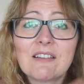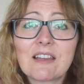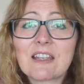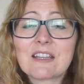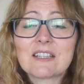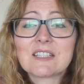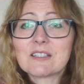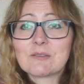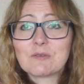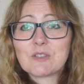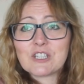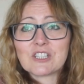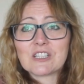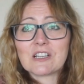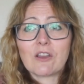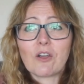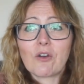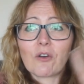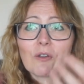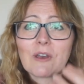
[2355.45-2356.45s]
Like it's just a
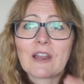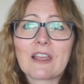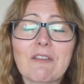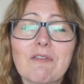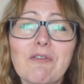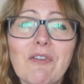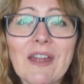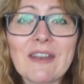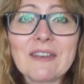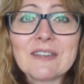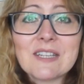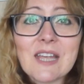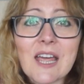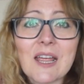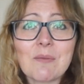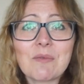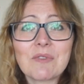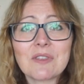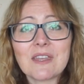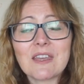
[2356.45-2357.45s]
long like van
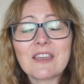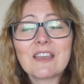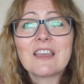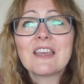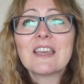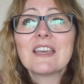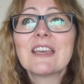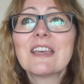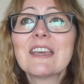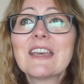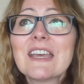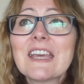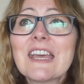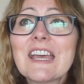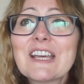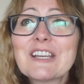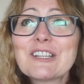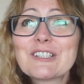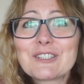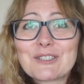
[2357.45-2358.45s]
type thing.
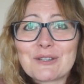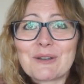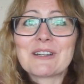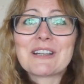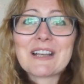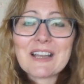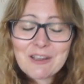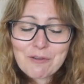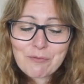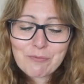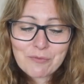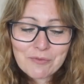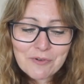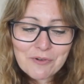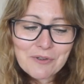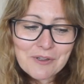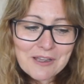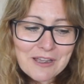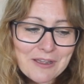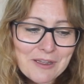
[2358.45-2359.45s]
So I'd like
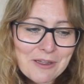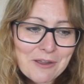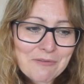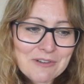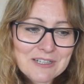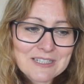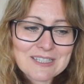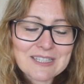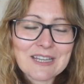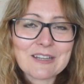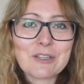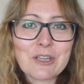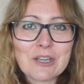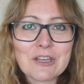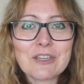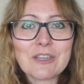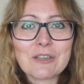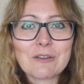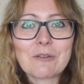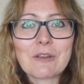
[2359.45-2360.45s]
rung her and said,
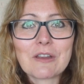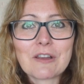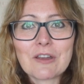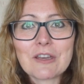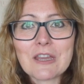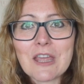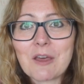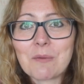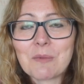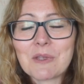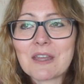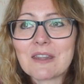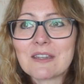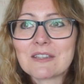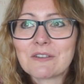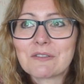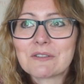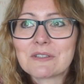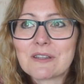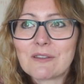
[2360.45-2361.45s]
can you can you help me get the
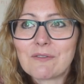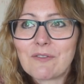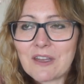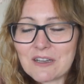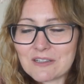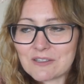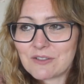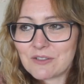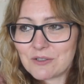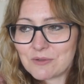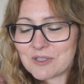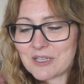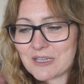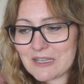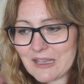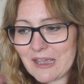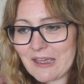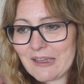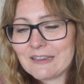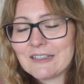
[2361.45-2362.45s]
dog to the vet? And she was like,
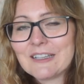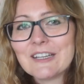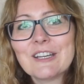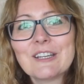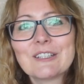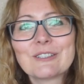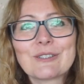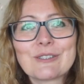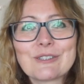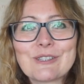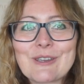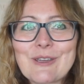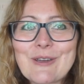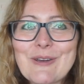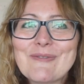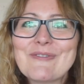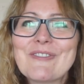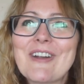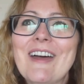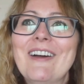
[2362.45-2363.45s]
yeah. So she
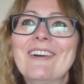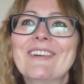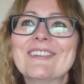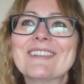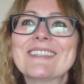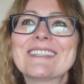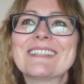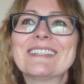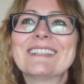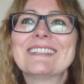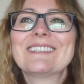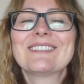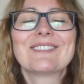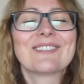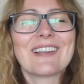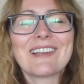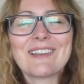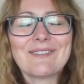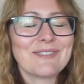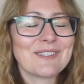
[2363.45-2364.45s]
come round, she
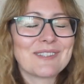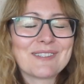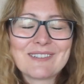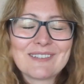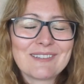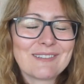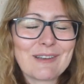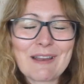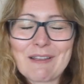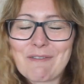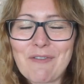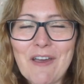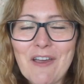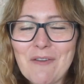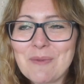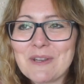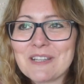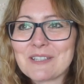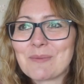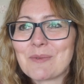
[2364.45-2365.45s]
only lives like
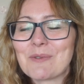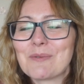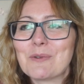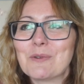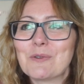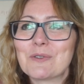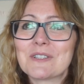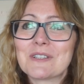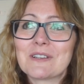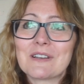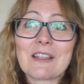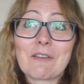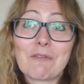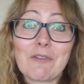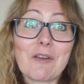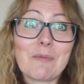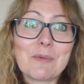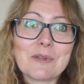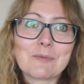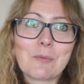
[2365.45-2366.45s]
five minutes up the road, like
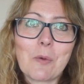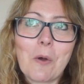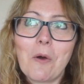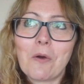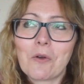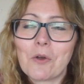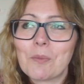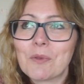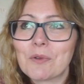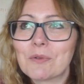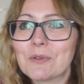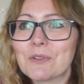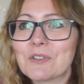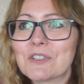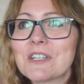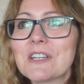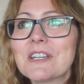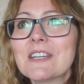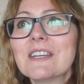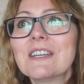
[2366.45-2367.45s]
five minutes walk up the road.
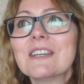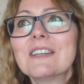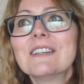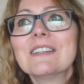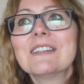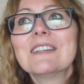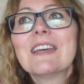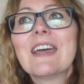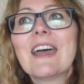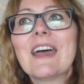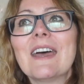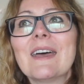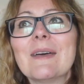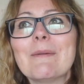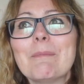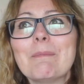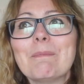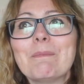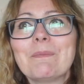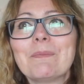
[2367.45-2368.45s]

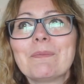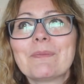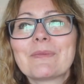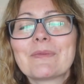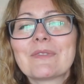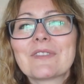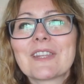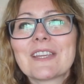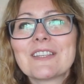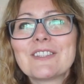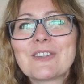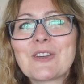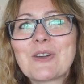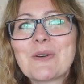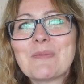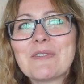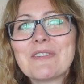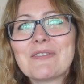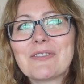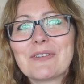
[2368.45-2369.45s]
Um, she
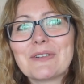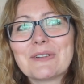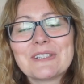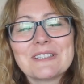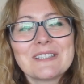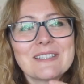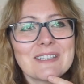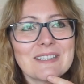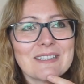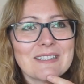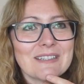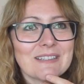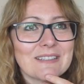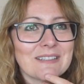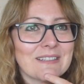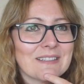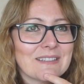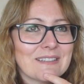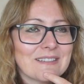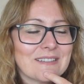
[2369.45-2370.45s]
come over and uh,
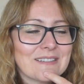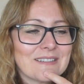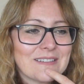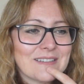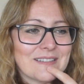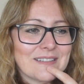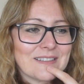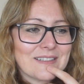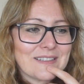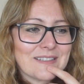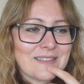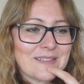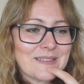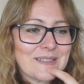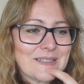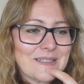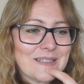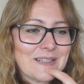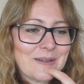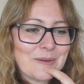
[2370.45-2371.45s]

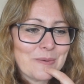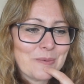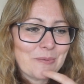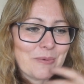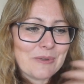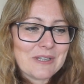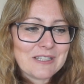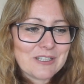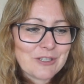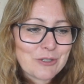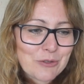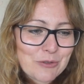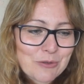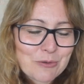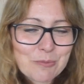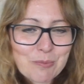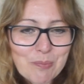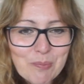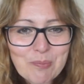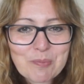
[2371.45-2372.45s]
we
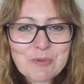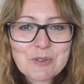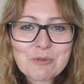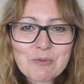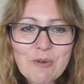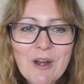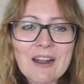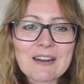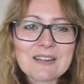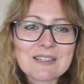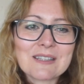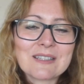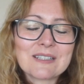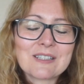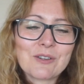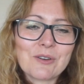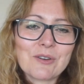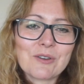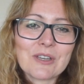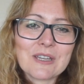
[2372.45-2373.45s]
dragged the
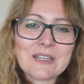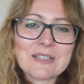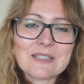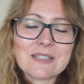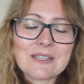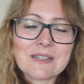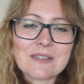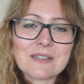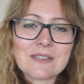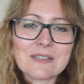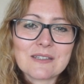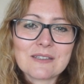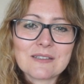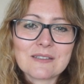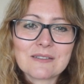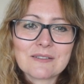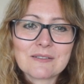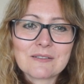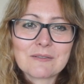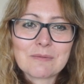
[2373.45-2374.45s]
dog into
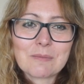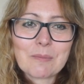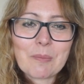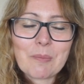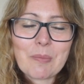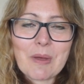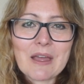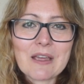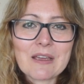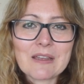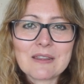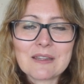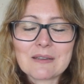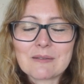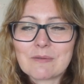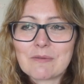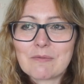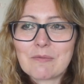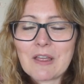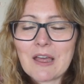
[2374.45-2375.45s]
the back of
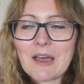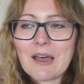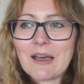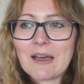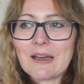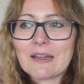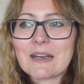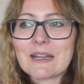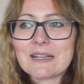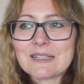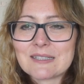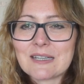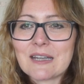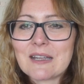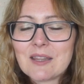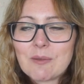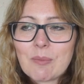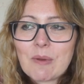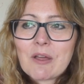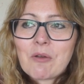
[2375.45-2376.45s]
the car and I sat
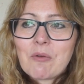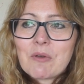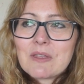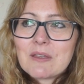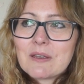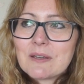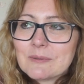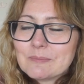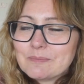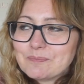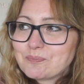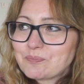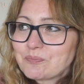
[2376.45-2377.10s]
in the back with her.